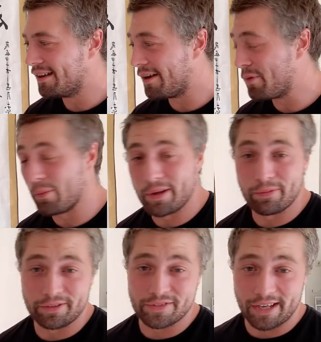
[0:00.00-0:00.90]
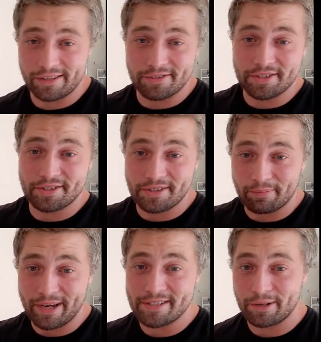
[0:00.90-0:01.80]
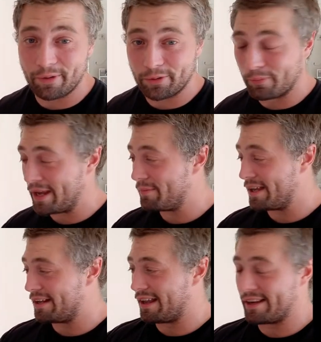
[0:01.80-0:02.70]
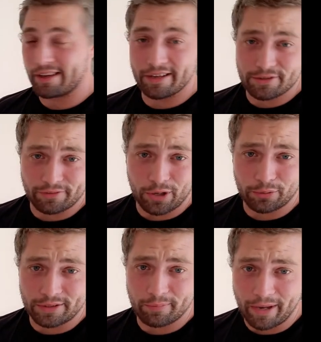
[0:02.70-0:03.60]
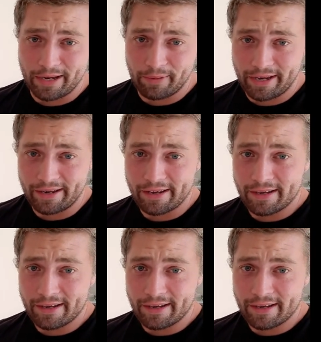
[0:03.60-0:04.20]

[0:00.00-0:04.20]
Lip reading: I probably would have done just the basic one, or maybe a sort of holding the baby